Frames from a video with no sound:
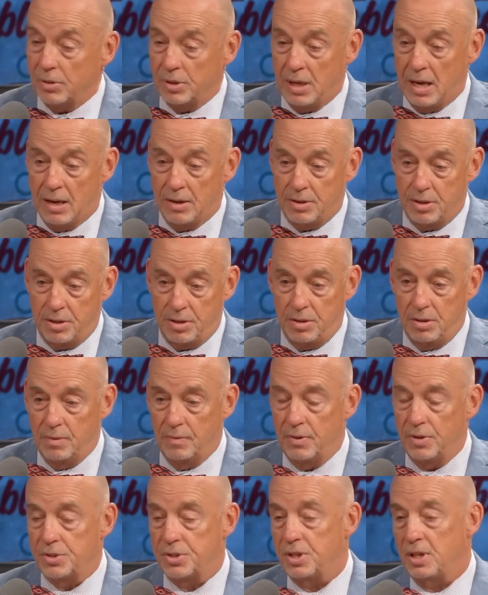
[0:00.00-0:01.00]
down to the
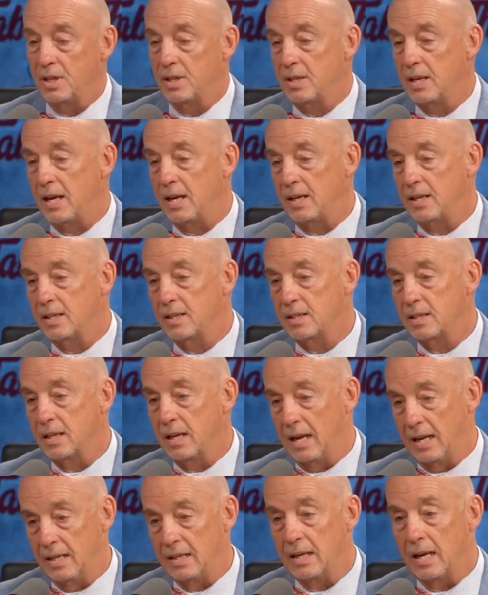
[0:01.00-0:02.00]
University of Dayton
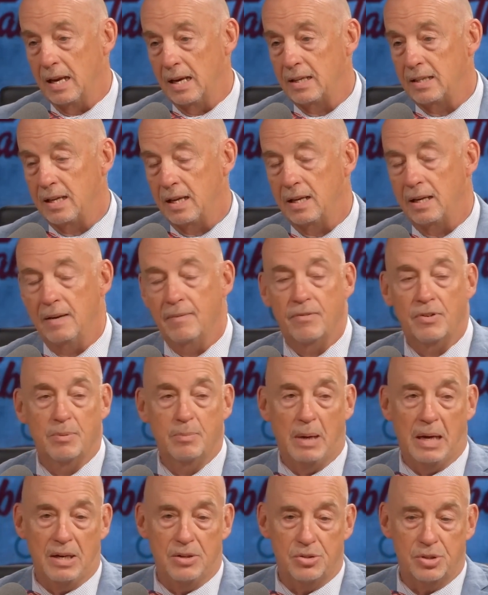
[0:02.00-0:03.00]
and get
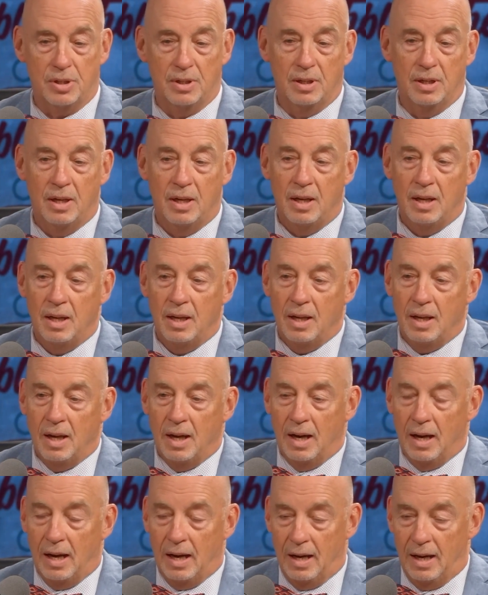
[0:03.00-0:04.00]
information,
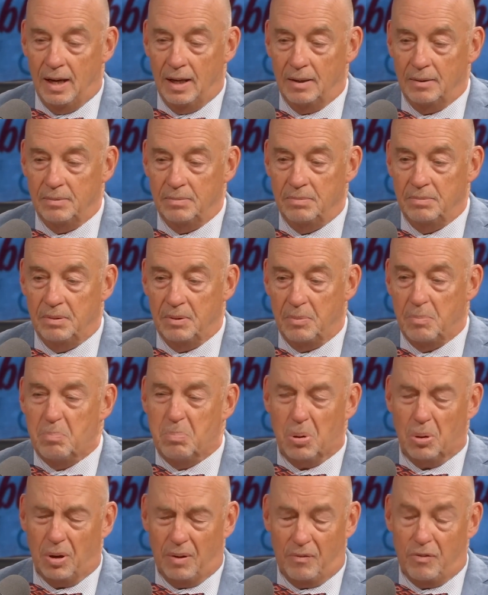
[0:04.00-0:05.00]

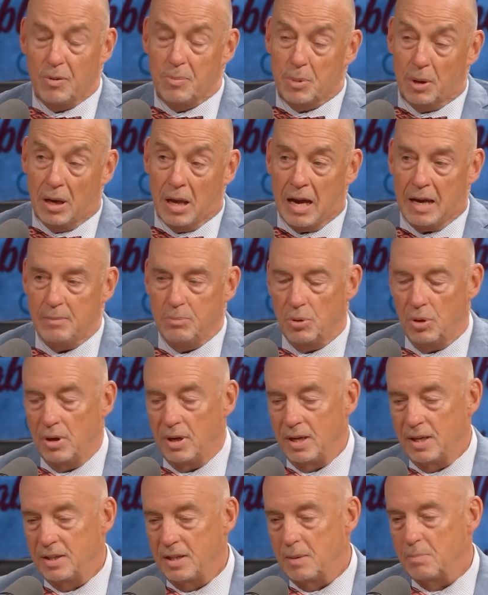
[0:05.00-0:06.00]
pull it from the
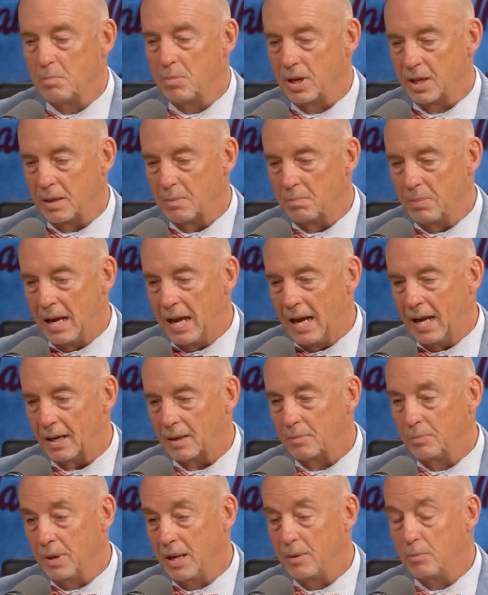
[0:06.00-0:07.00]
library and then bring it back.
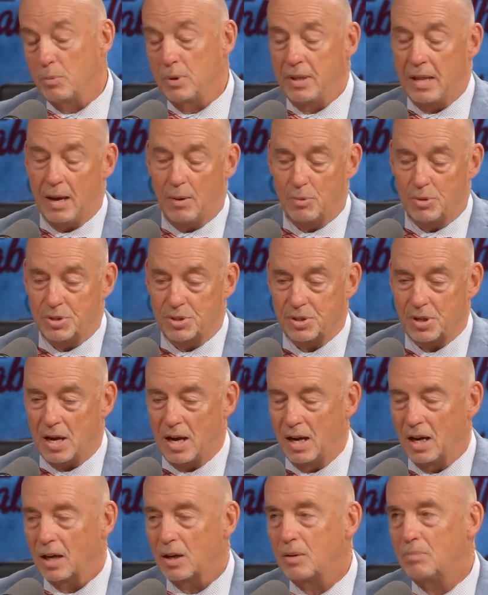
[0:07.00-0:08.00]
And when that was
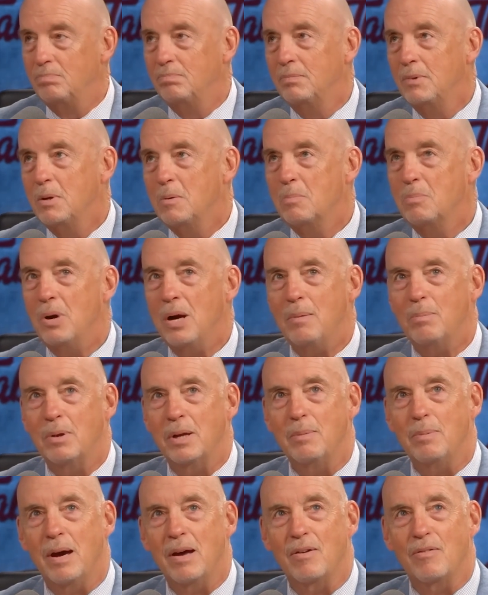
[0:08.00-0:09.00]
probably
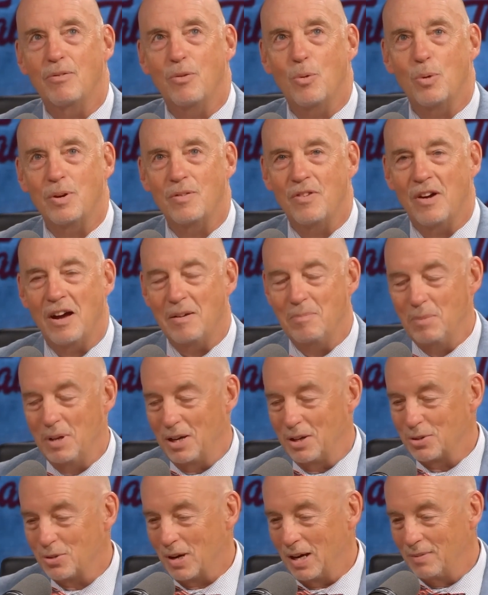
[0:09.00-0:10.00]
about a
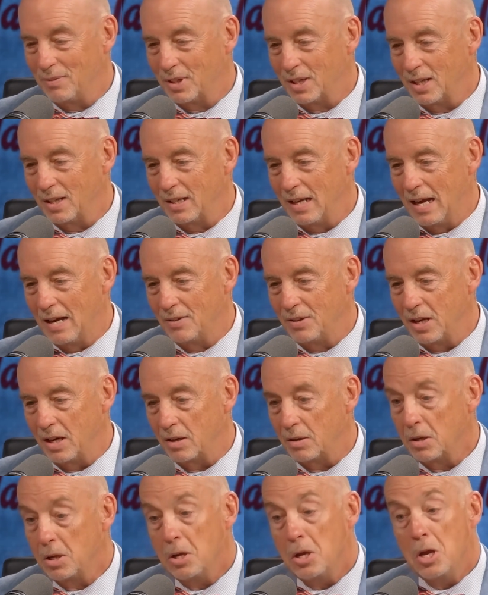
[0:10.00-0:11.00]
45-minute drive to get down
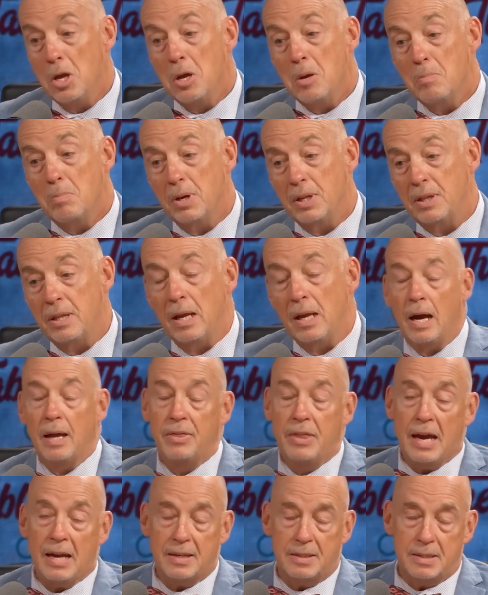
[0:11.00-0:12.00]
there. But
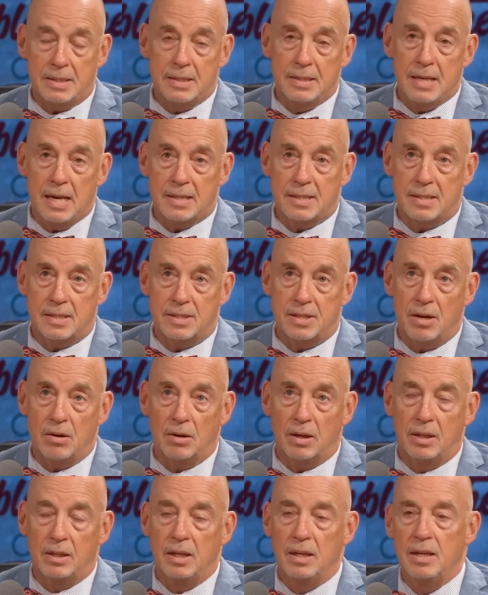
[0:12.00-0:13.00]
that
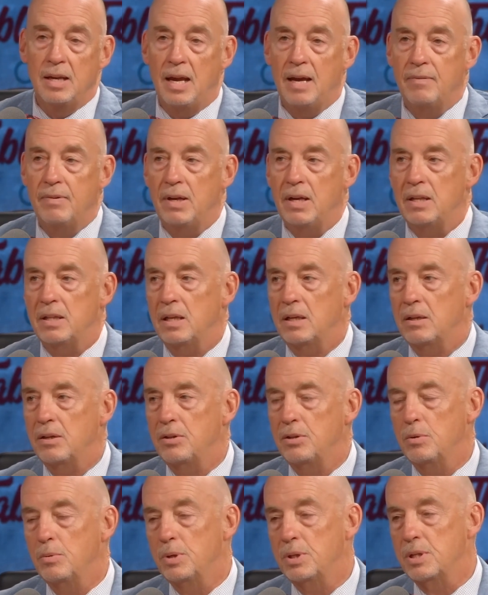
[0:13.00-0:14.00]
necessarily didn't have anything to
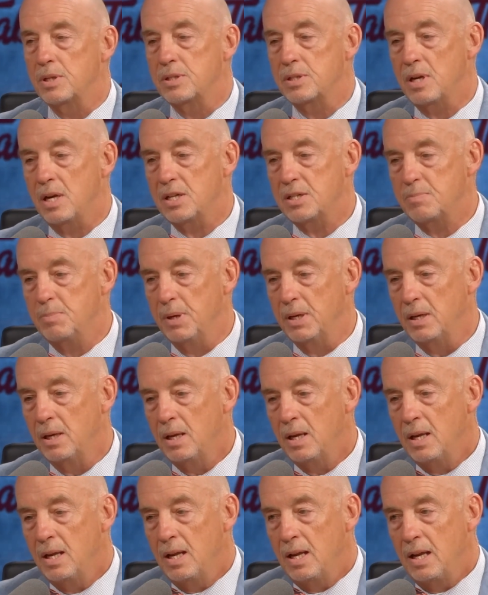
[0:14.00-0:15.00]
do with assessment.
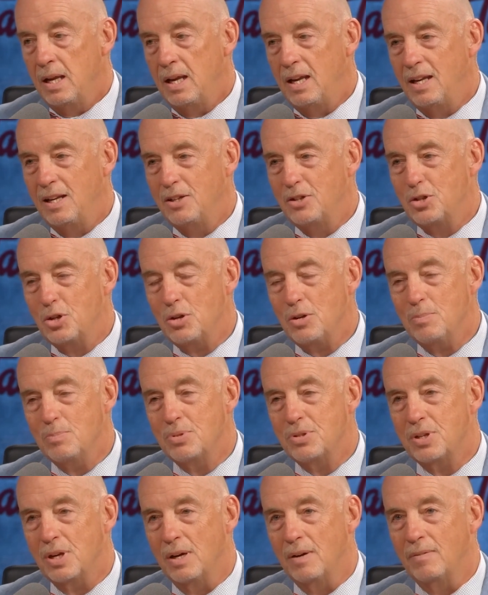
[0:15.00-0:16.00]
In
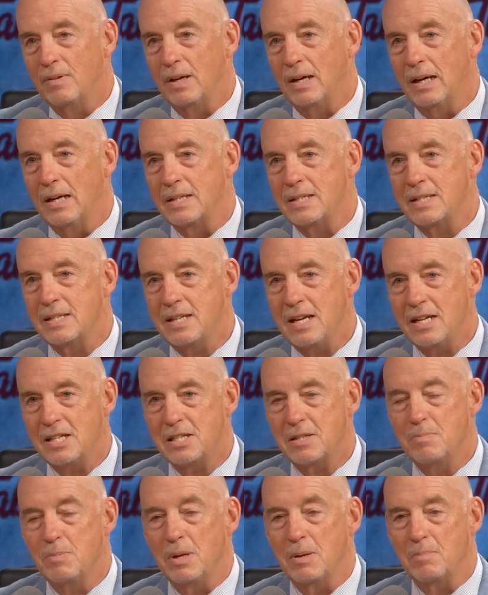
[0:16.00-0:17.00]
terms of
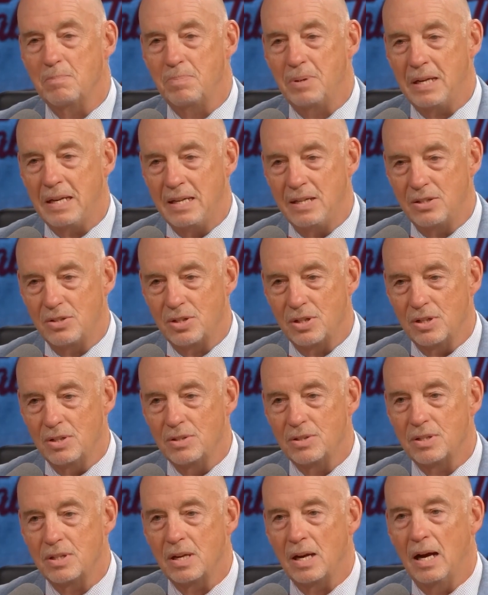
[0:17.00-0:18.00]
assessment
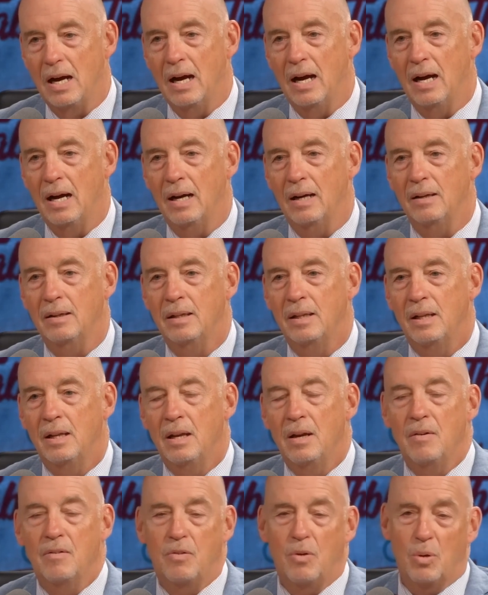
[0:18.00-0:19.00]
pieces
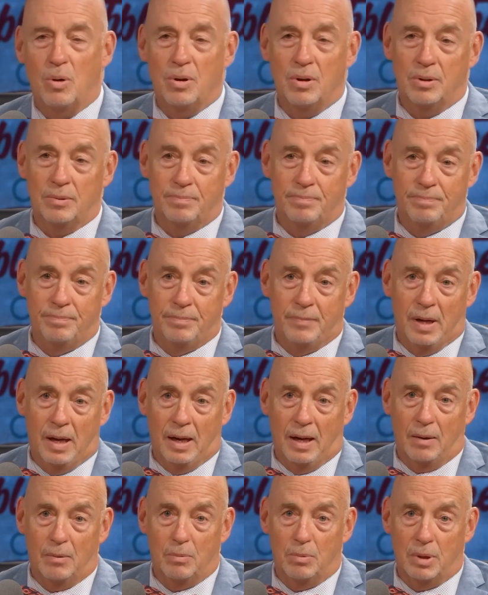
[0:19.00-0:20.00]
for
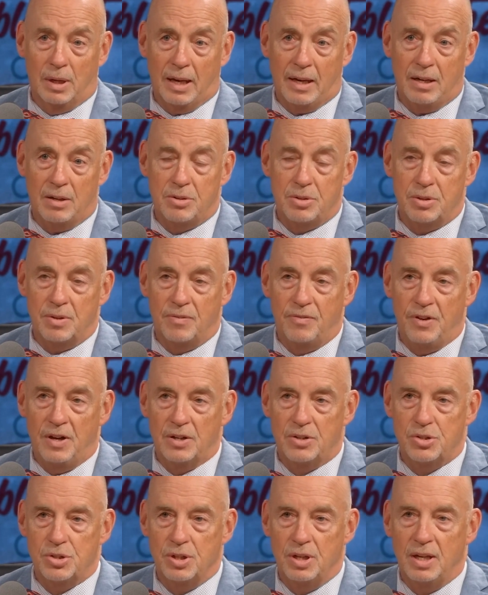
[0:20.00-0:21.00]
related to the
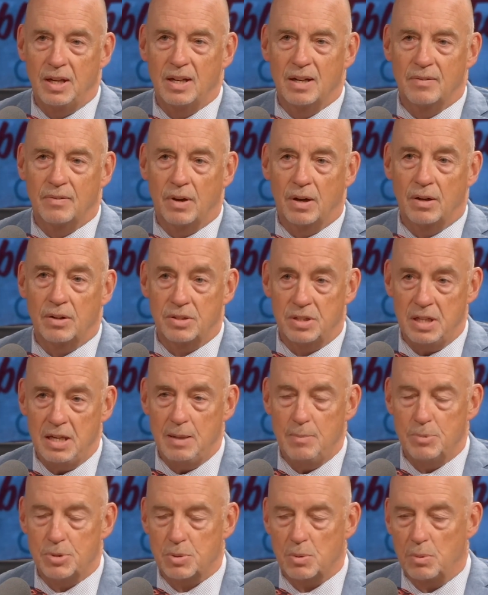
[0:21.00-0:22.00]
functioning of our
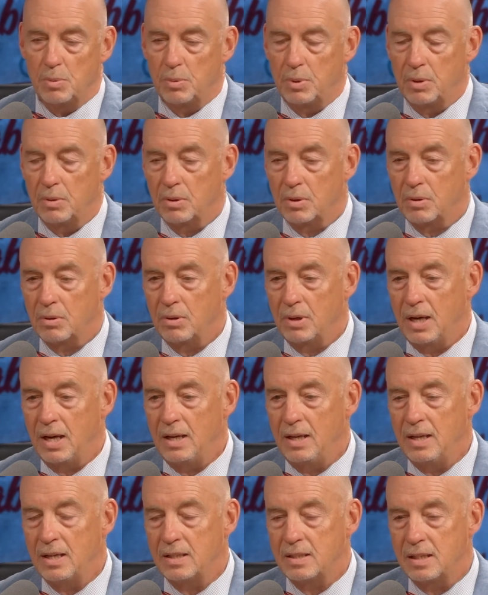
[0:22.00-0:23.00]
teams when we were
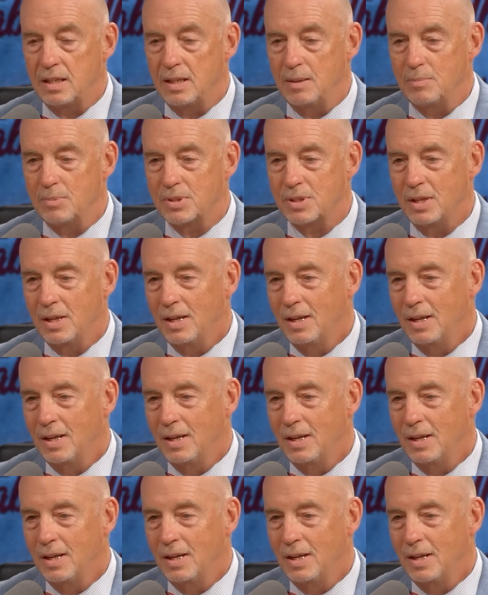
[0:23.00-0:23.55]
creating teams,